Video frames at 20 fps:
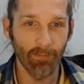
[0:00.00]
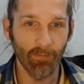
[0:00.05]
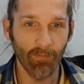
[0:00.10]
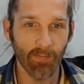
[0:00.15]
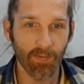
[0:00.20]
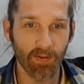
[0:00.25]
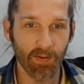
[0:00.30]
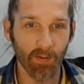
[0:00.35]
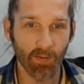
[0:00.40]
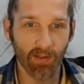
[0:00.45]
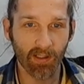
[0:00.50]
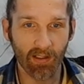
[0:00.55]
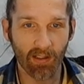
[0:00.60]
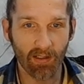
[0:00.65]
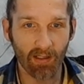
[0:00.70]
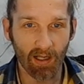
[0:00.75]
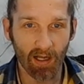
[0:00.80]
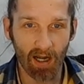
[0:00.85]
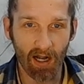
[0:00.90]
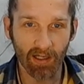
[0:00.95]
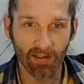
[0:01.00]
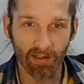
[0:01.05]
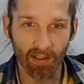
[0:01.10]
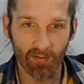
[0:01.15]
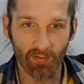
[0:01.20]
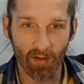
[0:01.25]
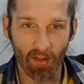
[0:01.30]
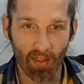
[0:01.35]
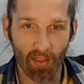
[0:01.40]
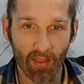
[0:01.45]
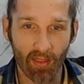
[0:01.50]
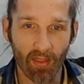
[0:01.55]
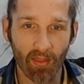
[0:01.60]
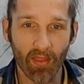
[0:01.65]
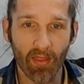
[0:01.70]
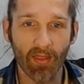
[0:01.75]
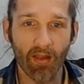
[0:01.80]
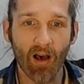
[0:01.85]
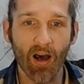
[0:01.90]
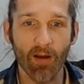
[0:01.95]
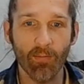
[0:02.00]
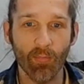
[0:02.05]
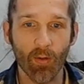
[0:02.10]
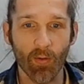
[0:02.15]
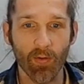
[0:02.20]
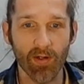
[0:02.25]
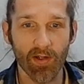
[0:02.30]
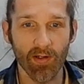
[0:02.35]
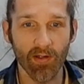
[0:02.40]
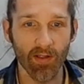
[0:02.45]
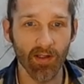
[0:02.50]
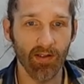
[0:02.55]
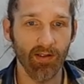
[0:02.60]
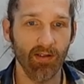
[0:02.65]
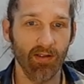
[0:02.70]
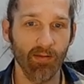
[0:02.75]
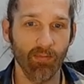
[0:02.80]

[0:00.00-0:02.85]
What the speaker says: So cognitive, or the thought portion, is an